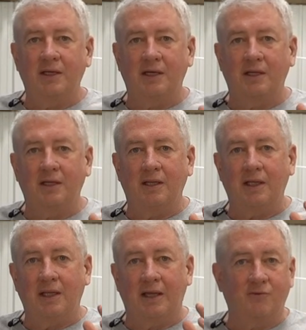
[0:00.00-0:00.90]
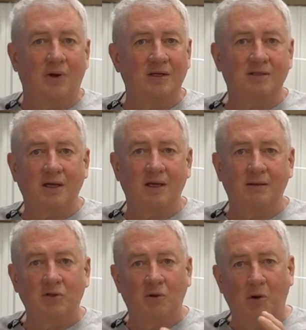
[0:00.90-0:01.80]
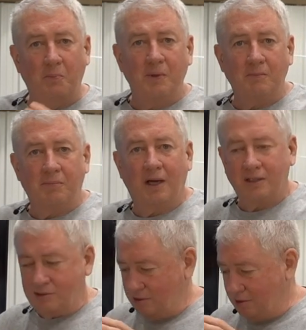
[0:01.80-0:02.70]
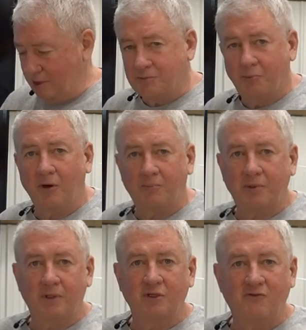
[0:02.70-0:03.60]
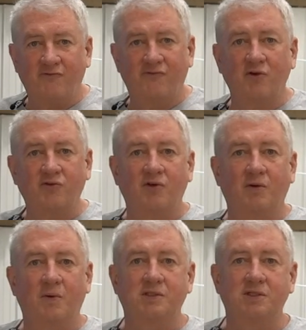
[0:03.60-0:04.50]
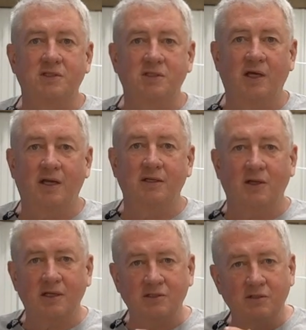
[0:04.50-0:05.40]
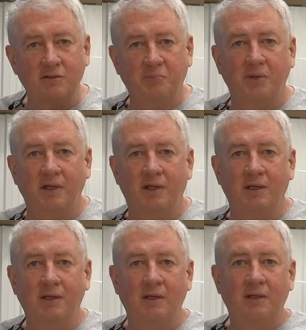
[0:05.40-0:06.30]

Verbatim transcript: and at the right time, you open the box that's appropriate, you focus on what's inside, you execute the plan,